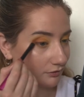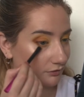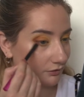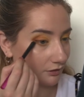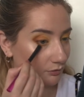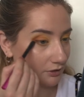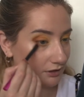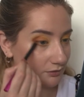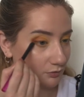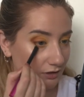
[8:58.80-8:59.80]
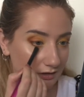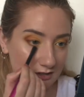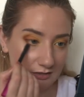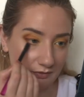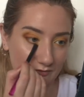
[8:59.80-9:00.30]
Is that the word? Why did I just
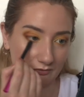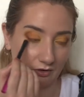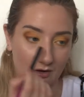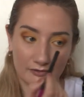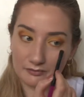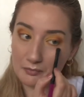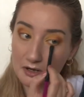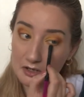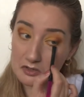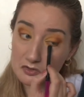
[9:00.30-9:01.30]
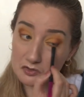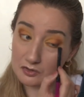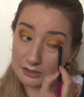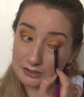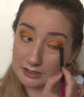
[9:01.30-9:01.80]
spend 5 minutes just
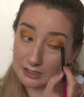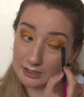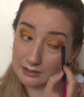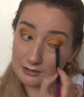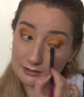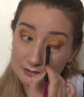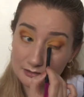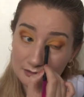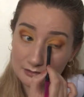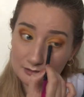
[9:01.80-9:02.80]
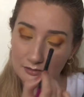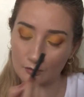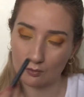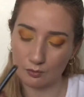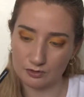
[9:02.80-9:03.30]
trying to say
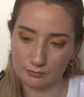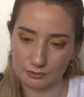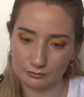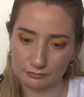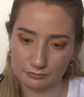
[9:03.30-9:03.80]
autumnal?